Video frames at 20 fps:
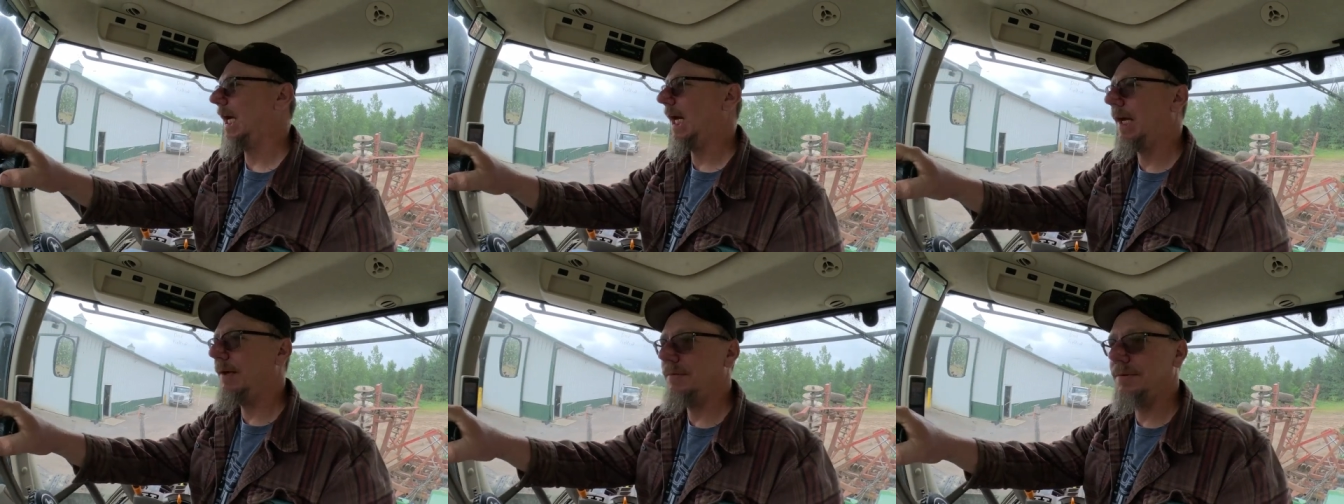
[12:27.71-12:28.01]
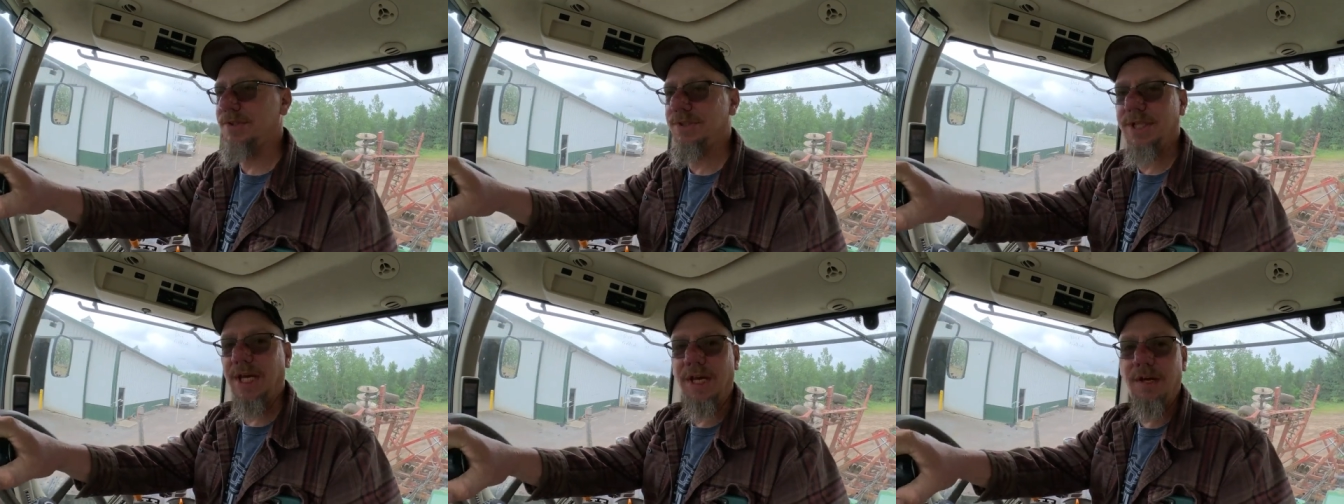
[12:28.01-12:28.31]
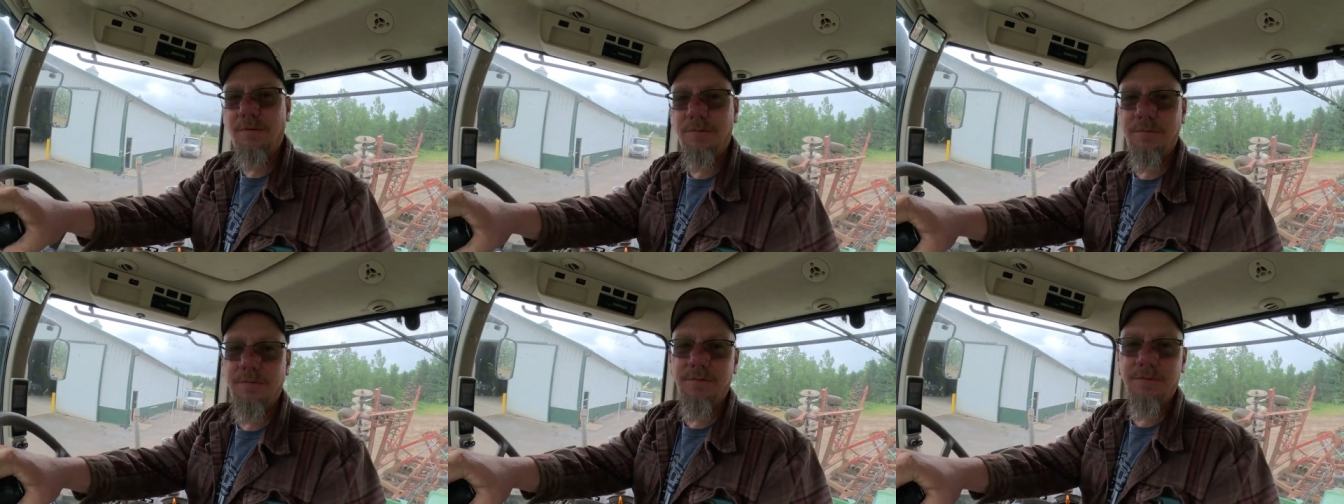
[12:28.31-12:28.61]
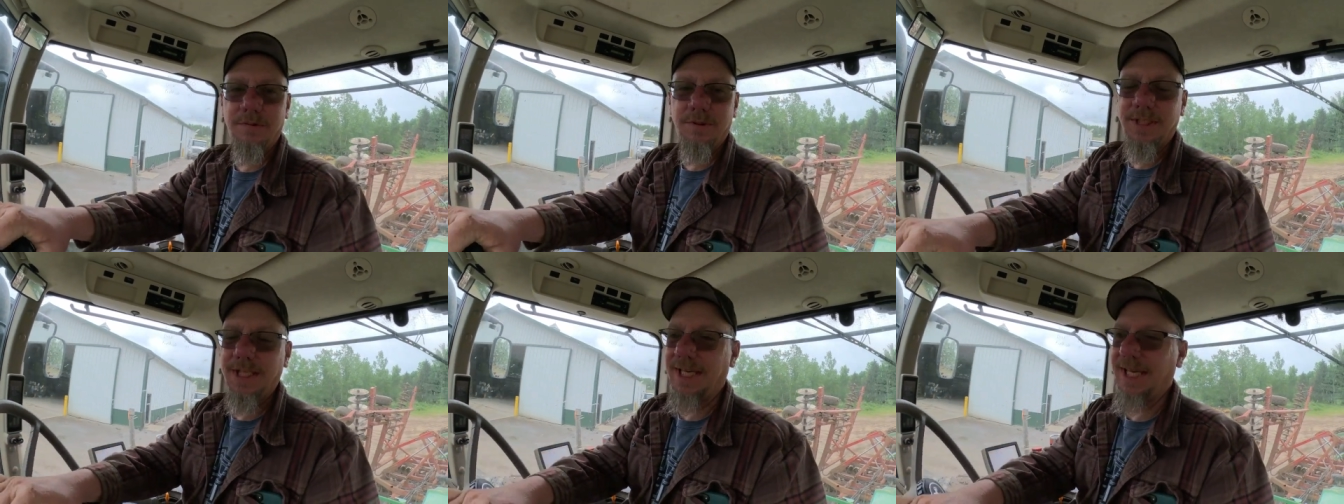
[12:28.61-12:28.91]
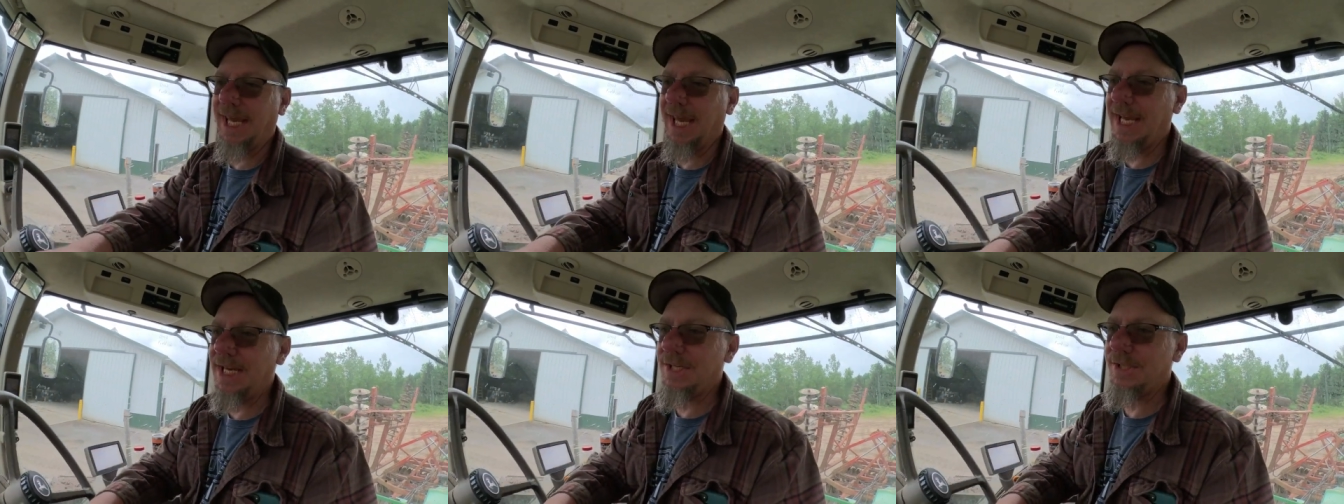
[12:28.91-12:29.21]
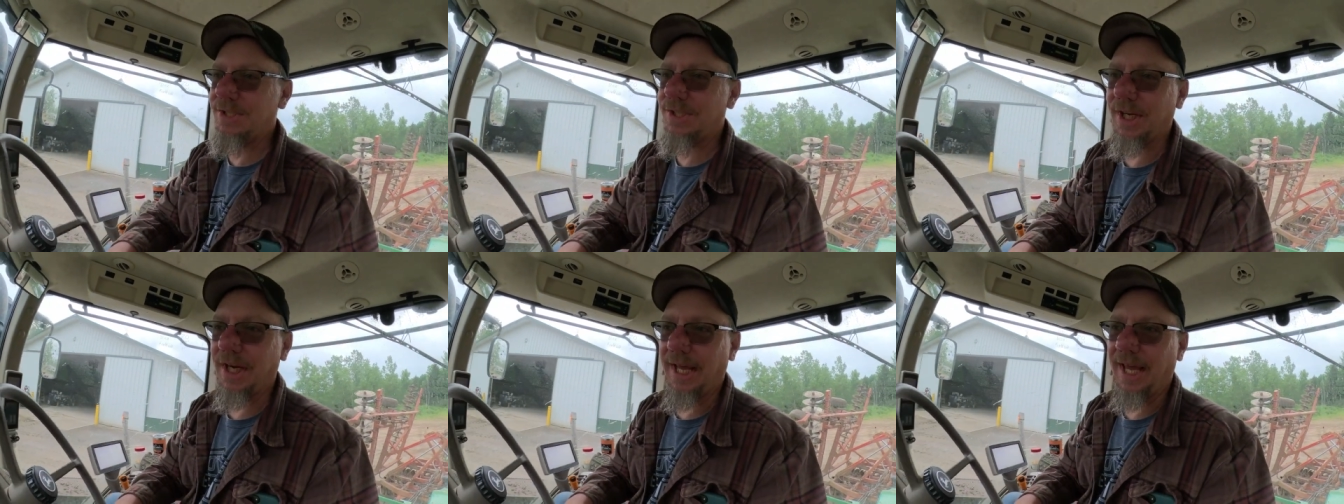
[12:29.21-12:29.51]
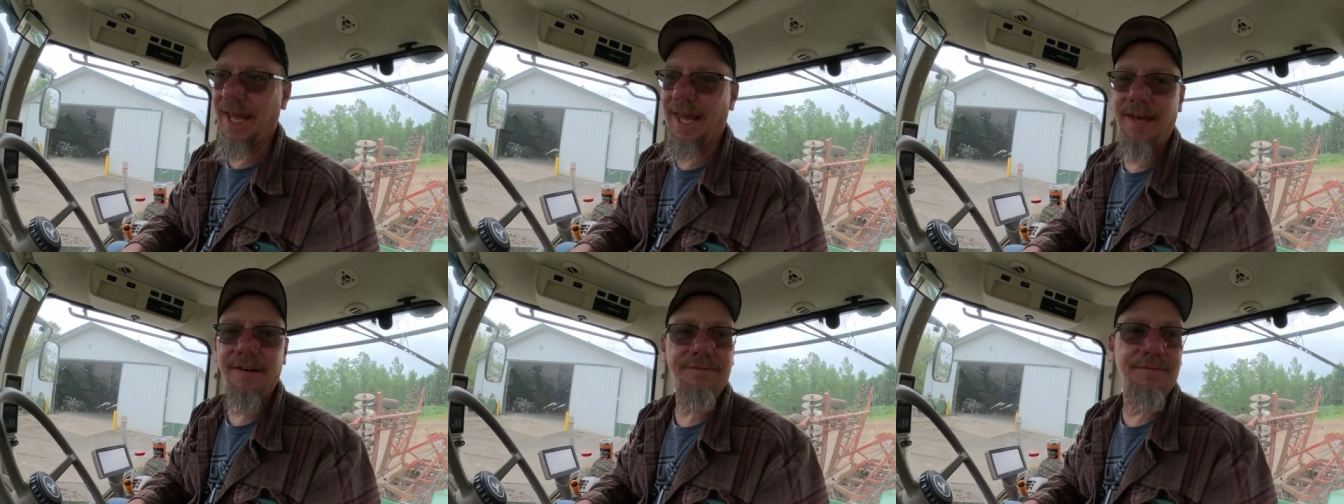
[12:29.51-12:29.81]
I was down, the gauge said a
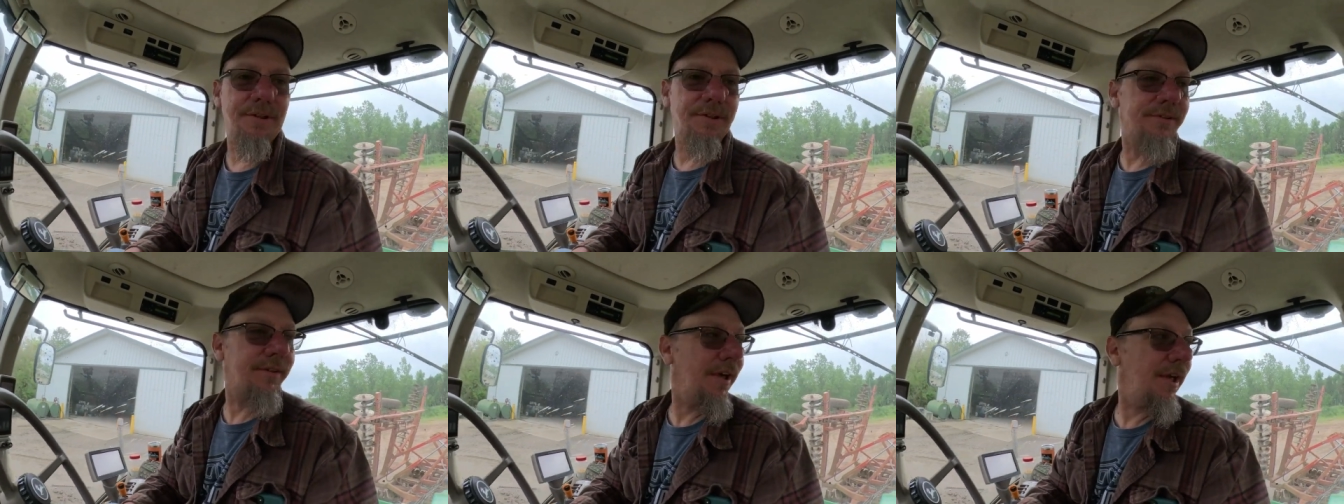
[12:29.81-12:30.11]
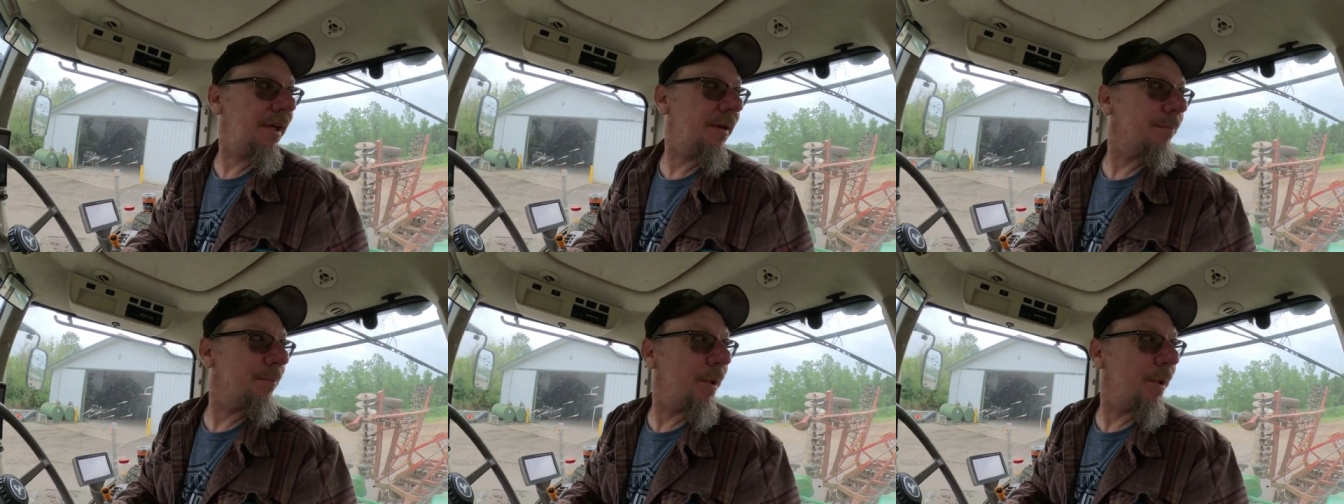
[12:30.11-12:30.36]
half a tank,